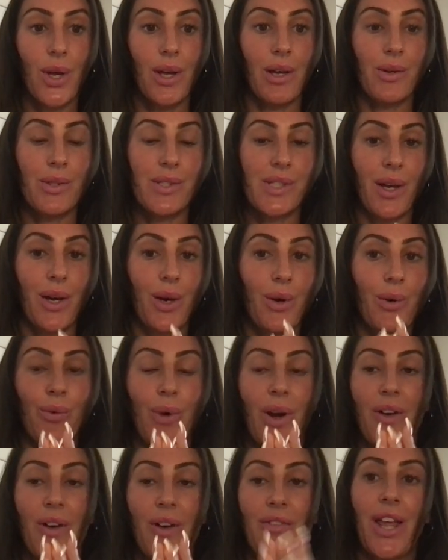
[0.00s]
it was like a
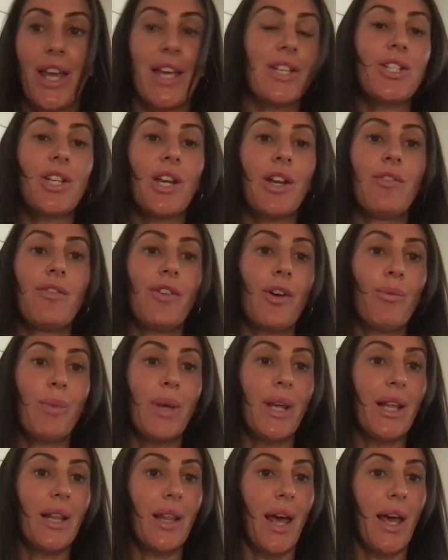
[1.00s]
revelation for
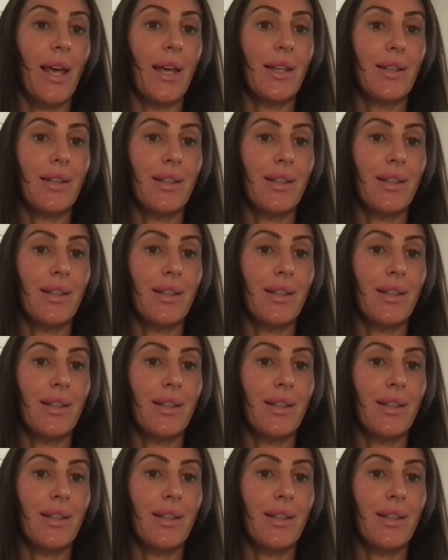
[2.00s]
me. Like,